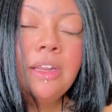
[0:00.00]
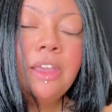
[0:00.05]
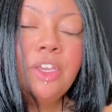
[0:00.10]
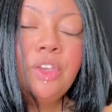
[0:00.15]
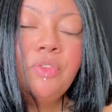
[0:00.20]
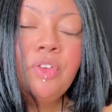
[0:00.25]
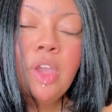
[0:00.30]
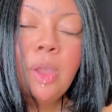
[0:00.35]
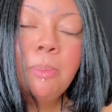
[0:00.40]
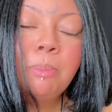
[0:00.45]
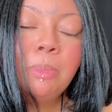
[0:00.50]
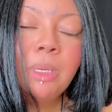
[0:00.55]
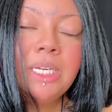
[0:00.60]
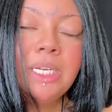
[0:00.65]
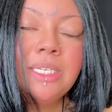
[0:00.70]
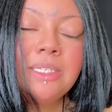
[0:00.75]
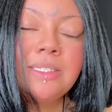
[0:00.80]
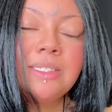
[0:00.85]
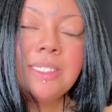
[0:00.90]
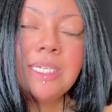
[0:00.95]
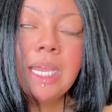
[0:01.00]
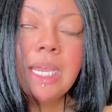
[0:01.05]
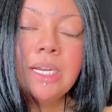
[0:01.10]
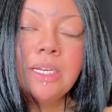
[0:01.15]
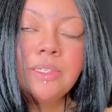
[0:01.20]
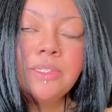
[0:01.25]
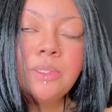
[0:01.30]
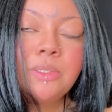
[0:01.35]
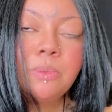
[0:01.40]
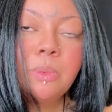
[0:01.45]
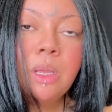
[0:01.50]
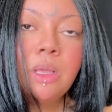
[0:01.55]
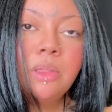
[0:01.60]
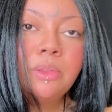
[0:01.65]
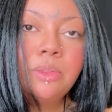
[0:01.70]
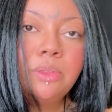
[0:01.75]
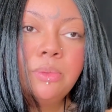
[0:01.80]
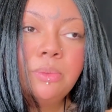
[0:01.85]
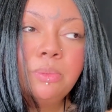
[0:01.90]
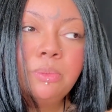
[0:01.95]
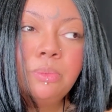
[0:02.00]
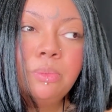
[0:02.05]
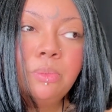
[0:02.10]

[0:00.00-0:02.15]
Now you've got money, status, wealth.